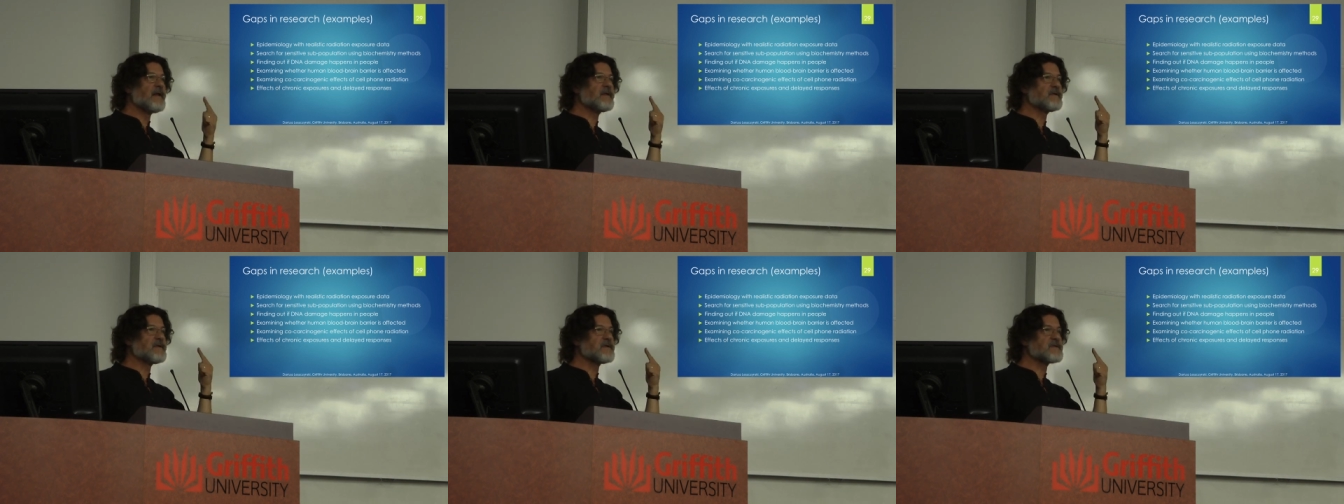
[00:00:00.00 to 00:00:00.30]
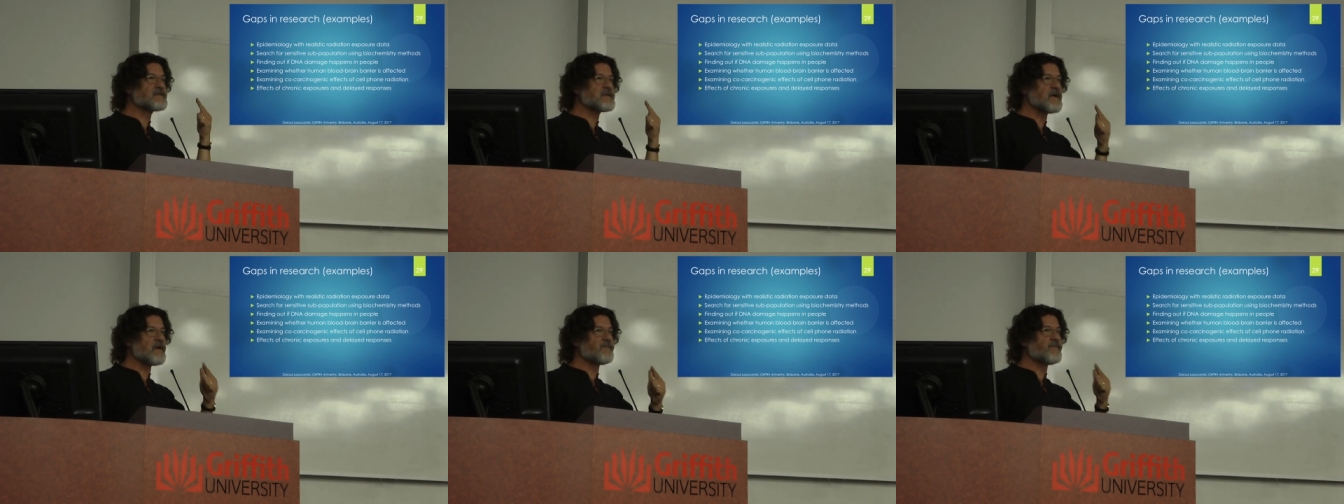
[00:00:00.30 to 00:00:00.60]

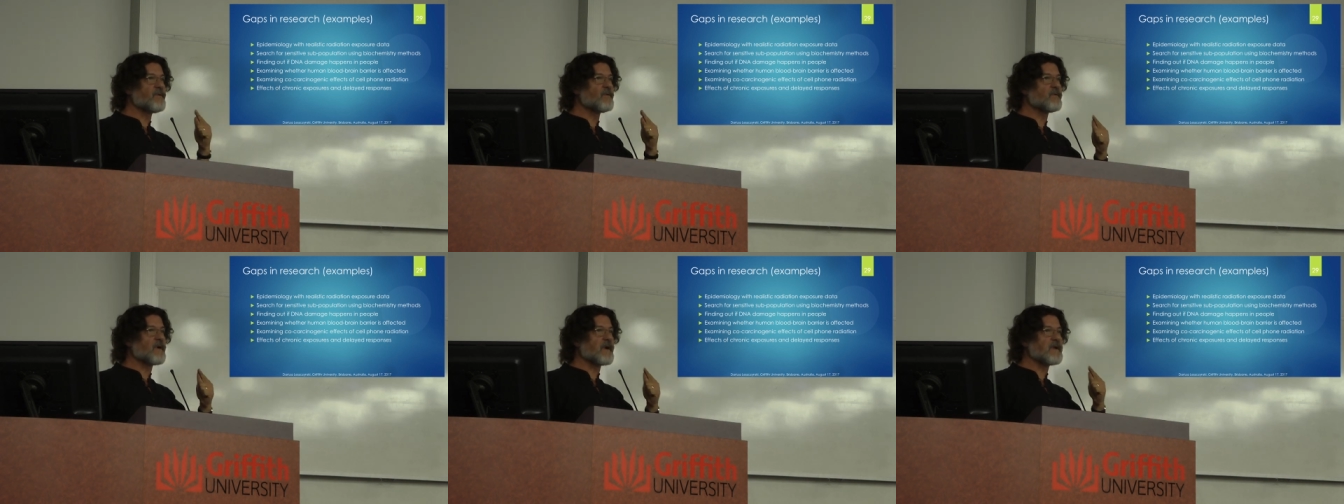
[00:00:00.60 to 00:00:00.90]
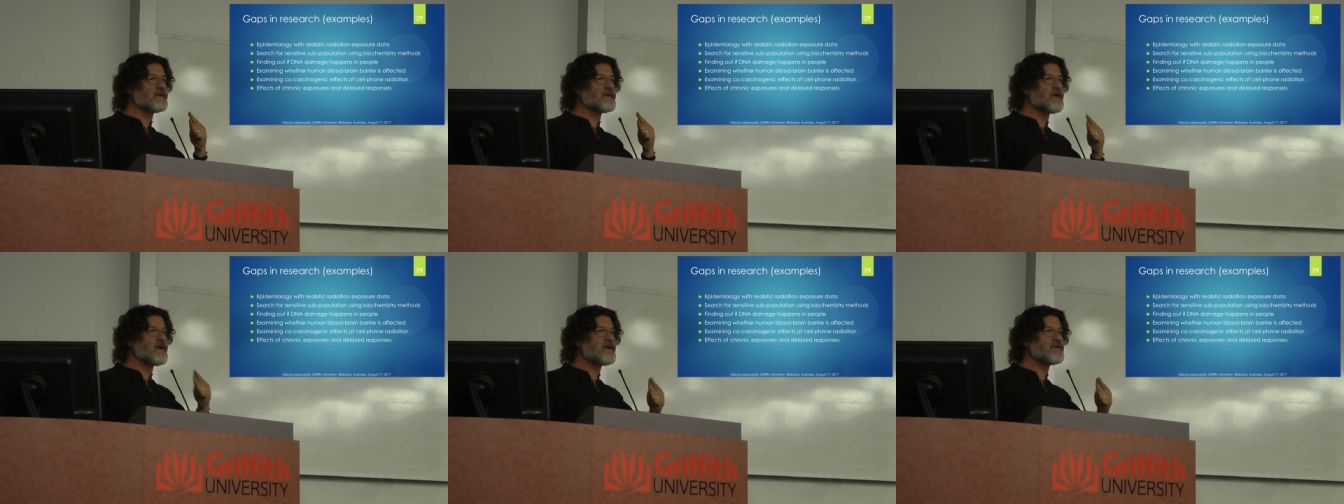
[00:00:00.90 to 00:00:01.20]
And the cell
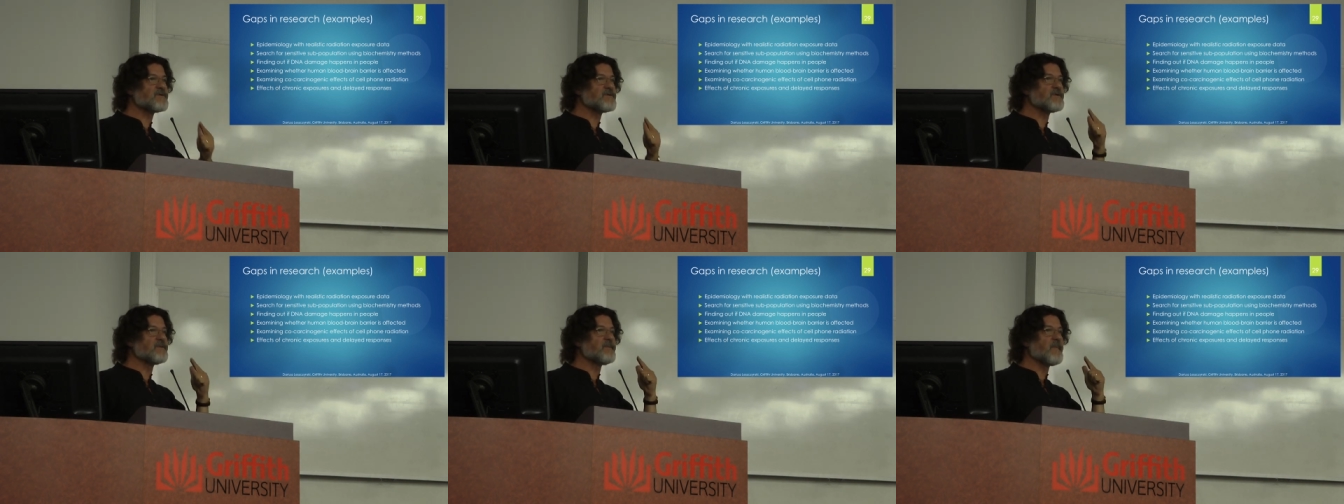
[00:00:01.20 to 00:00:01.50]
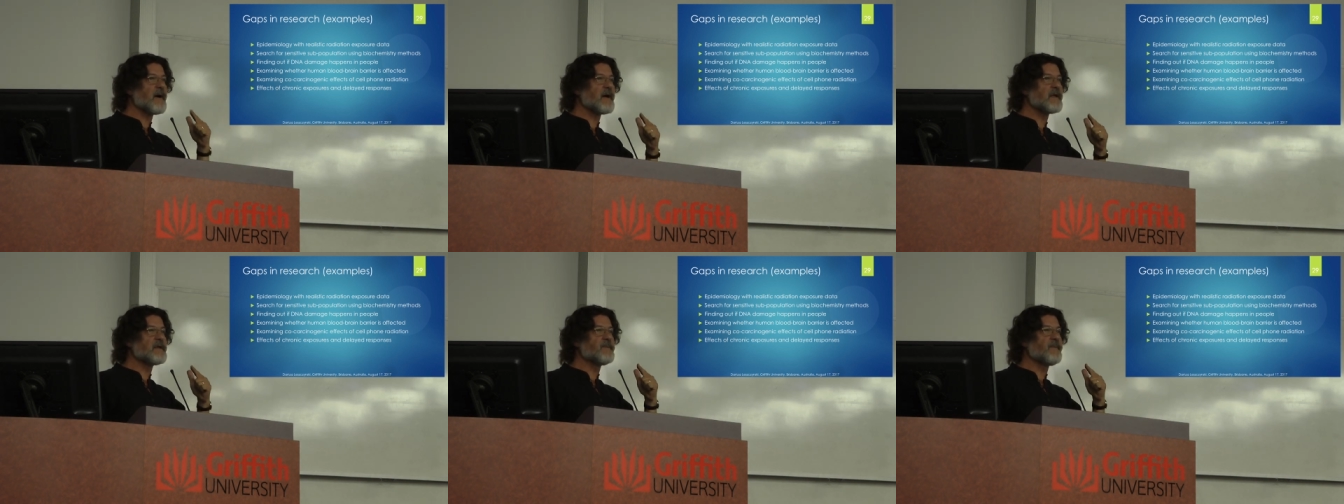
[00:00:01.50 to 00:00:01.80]
phone
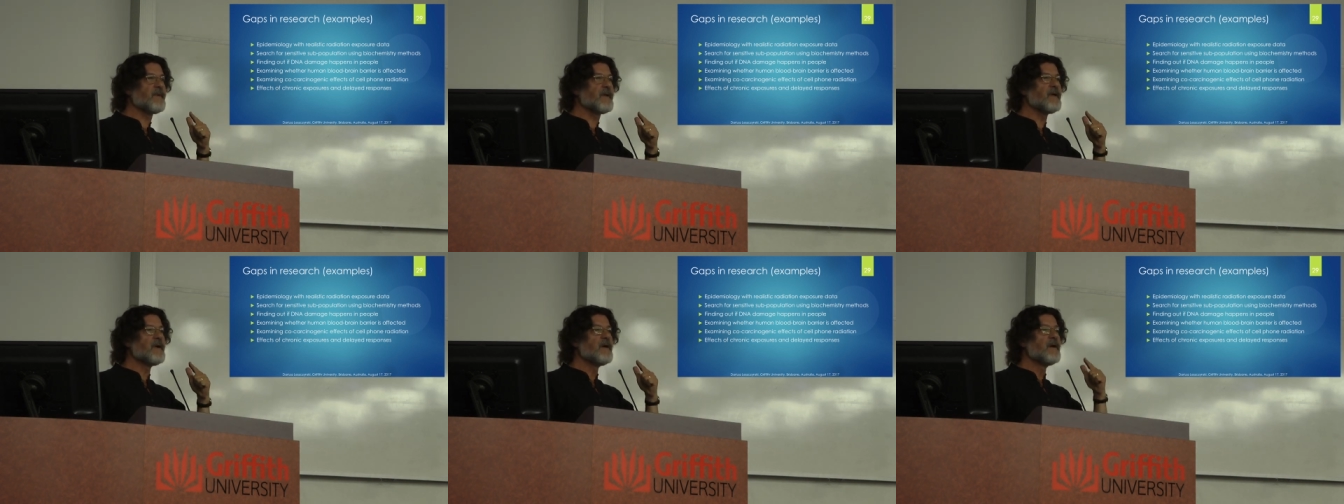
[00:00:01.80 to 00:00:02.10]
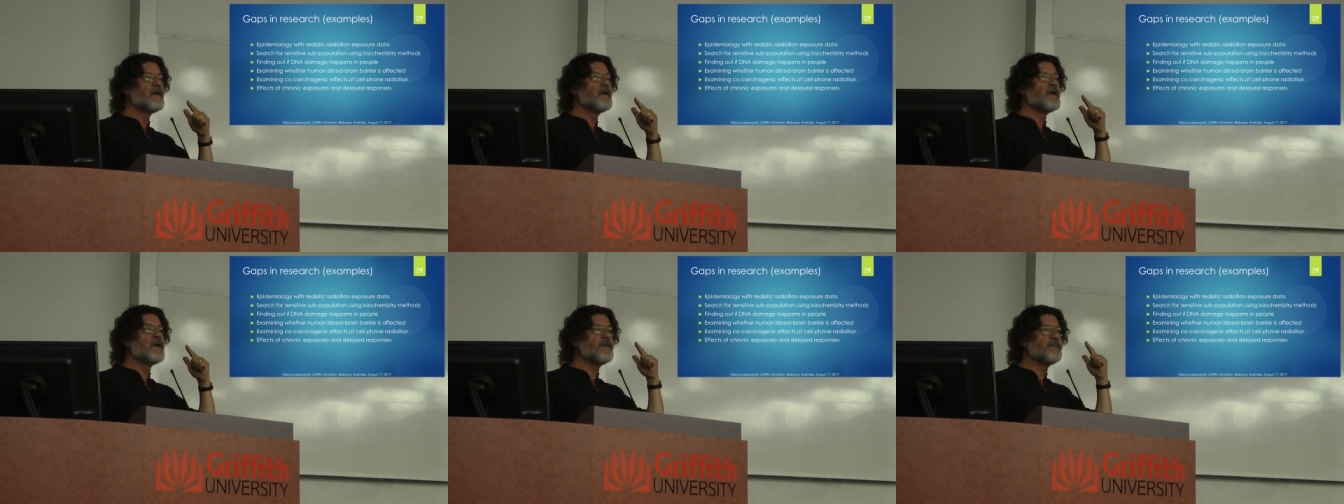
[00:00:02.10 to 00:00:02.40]
radiation might
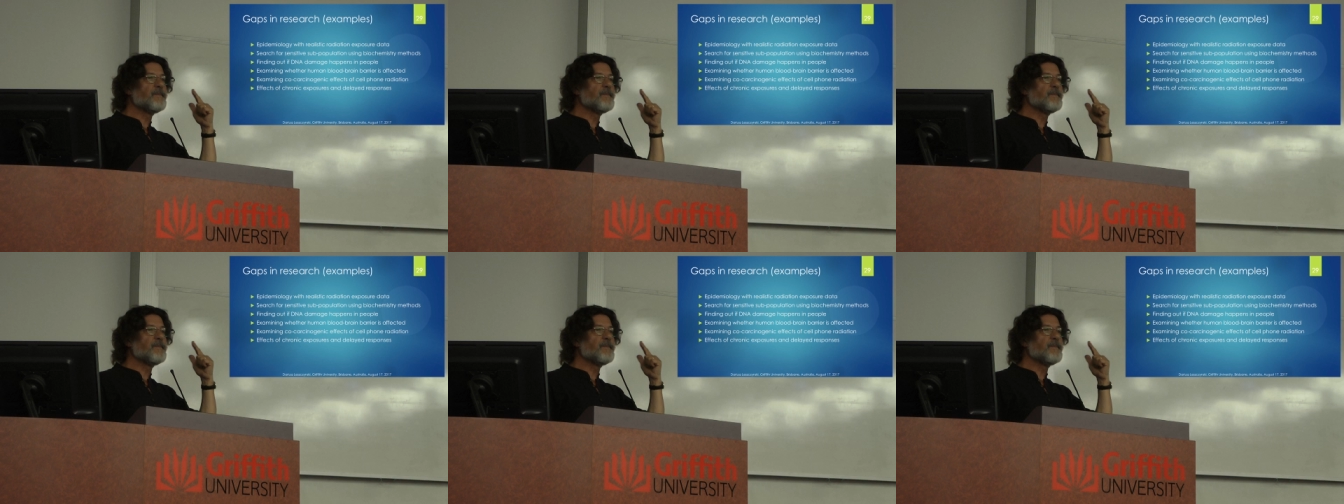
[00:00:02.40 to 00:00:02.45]
be